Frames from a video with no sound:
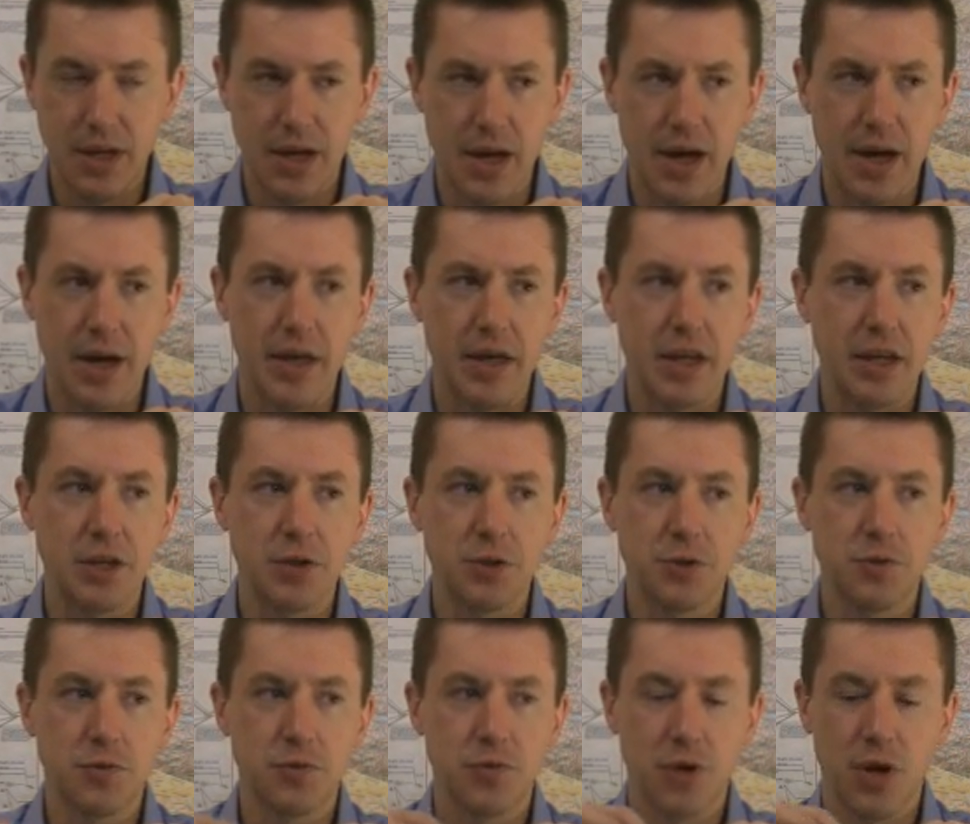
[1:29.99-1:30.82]
It
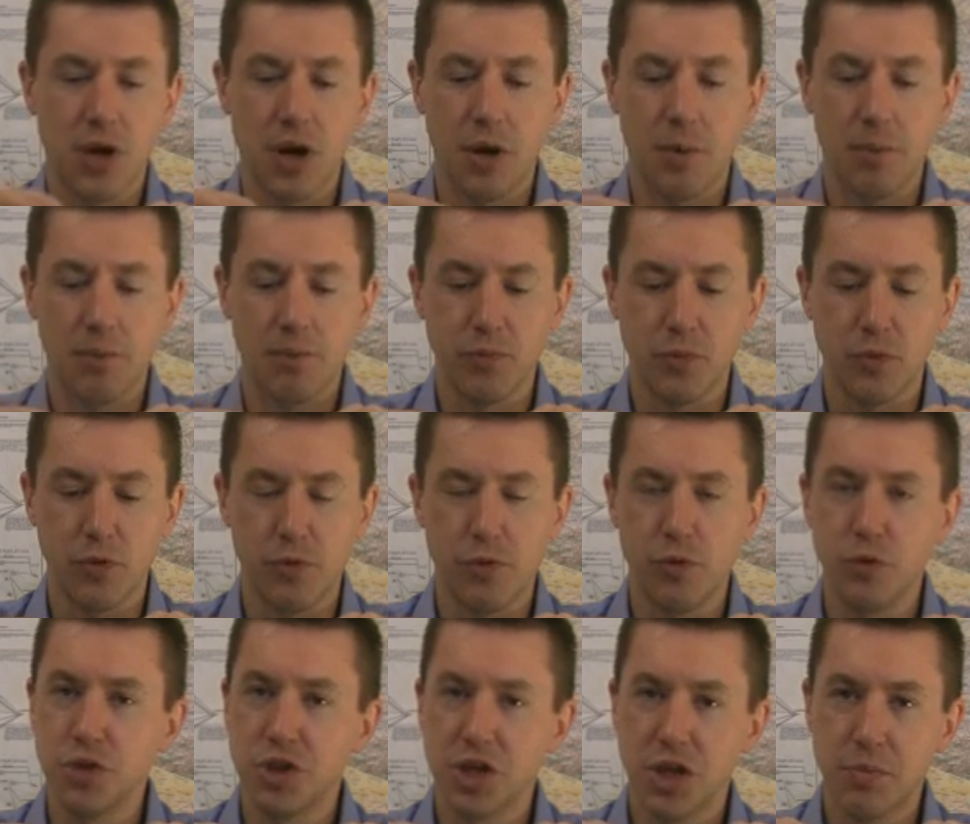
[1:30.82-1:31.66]
is from
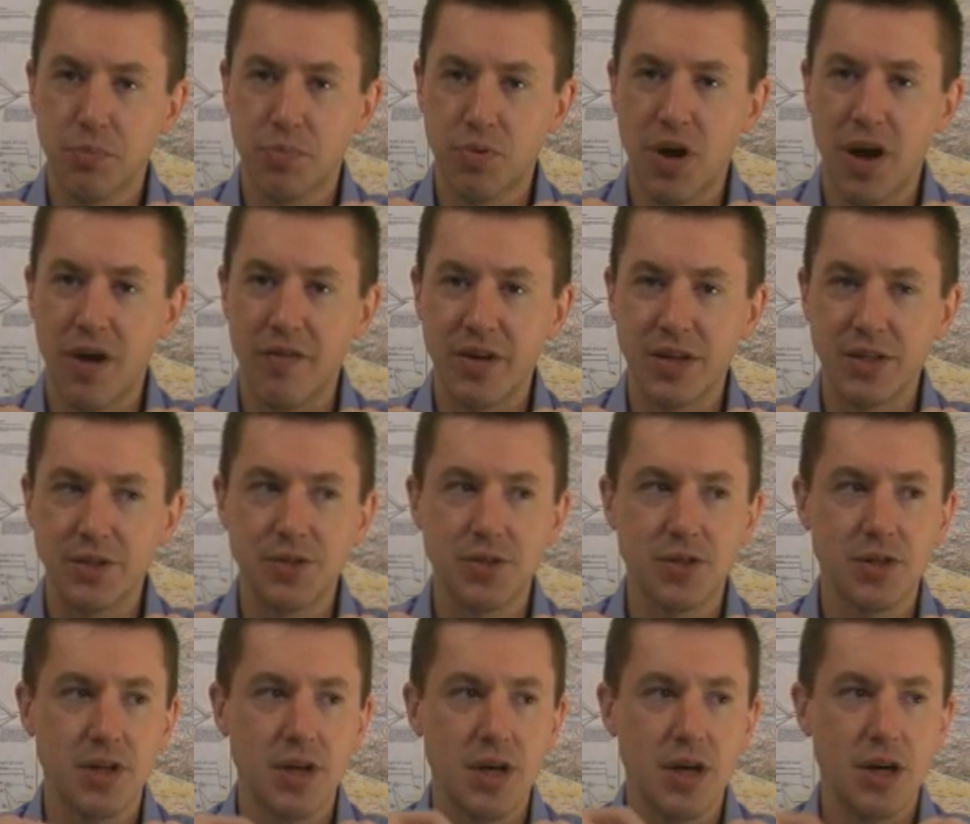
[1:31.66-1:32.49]
Fujian
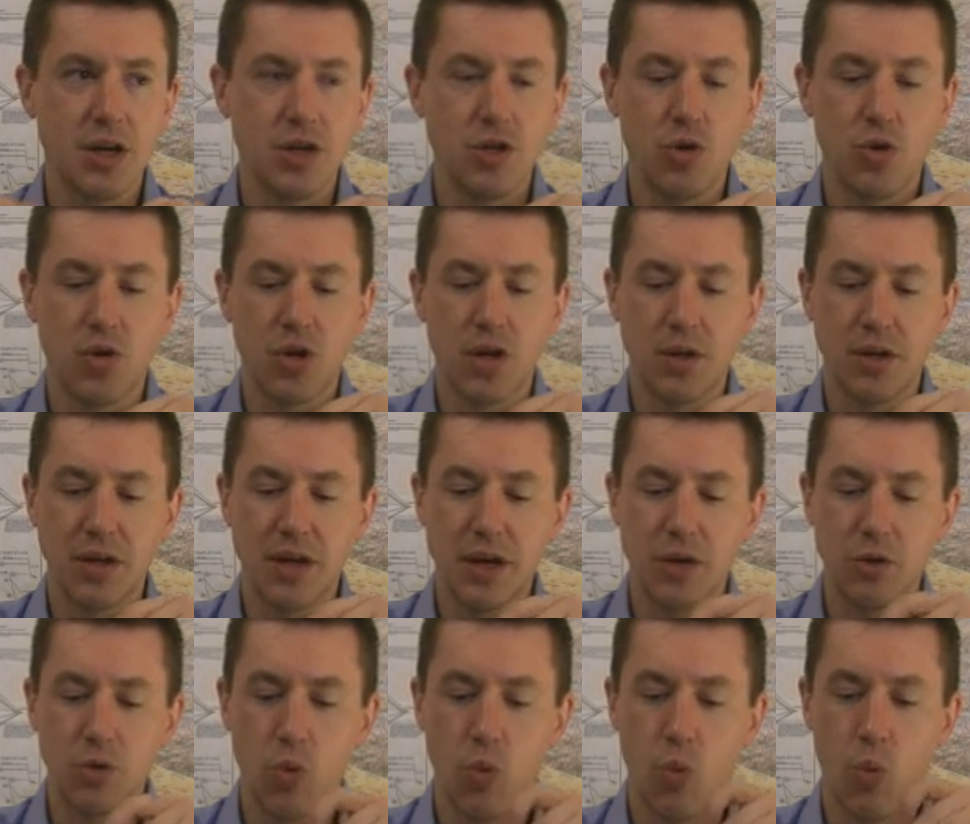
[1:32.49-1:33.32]
province. You can
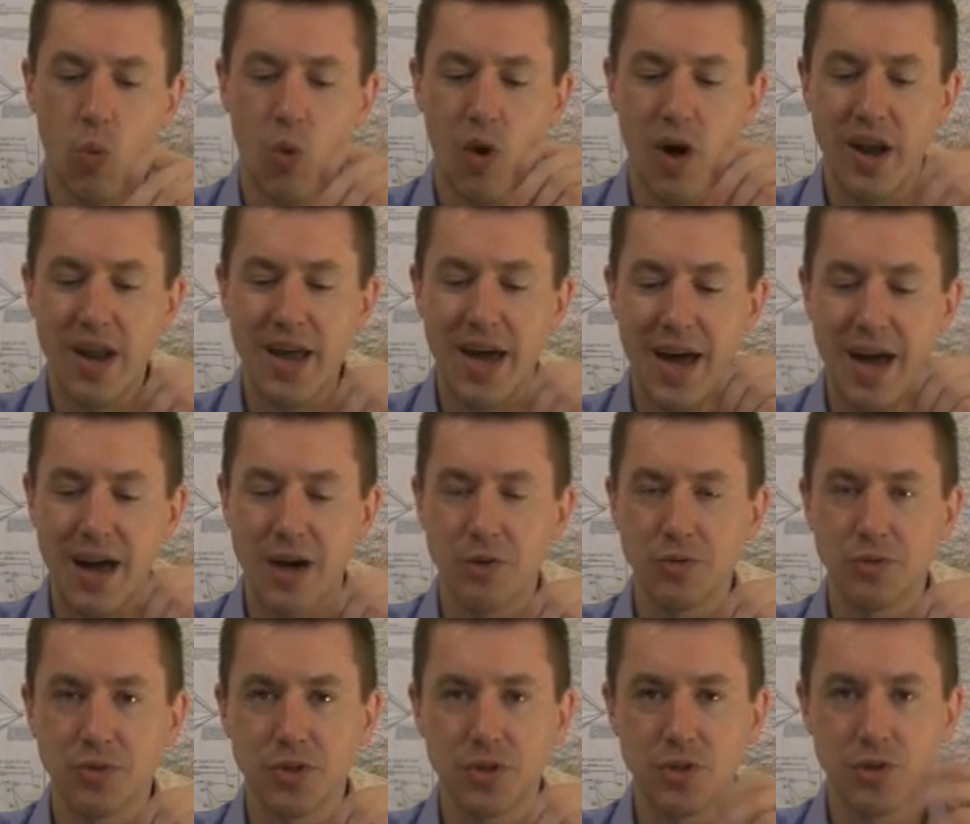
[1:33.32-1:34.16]
get 1
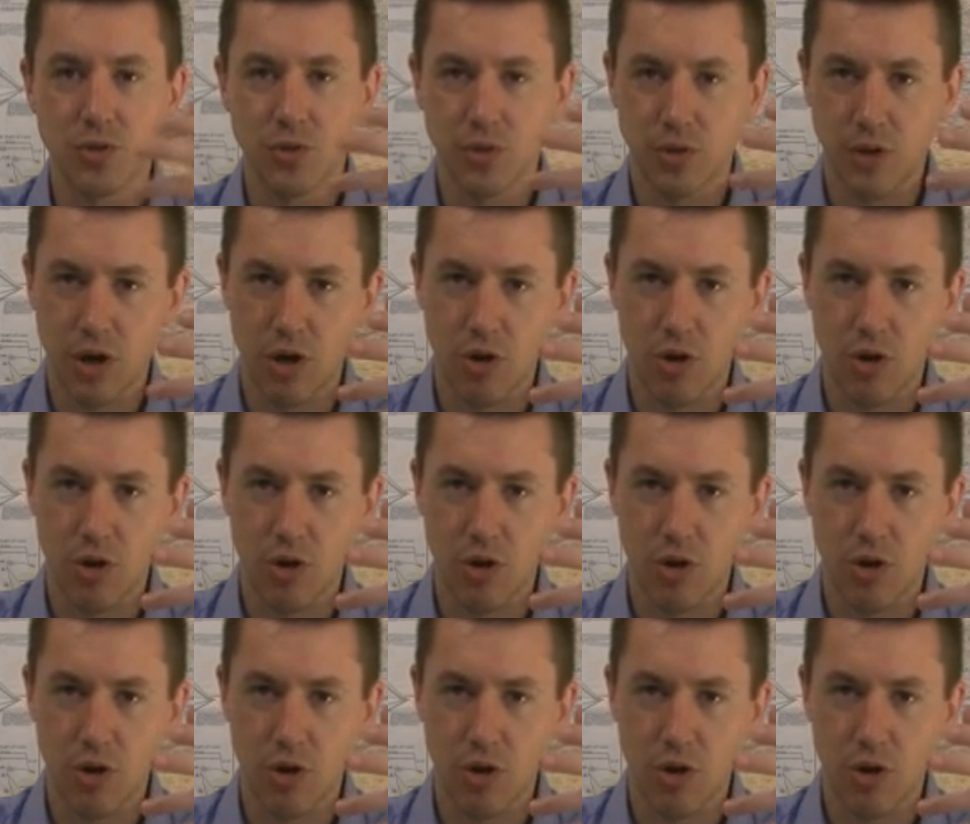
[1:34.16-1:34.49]
ounce,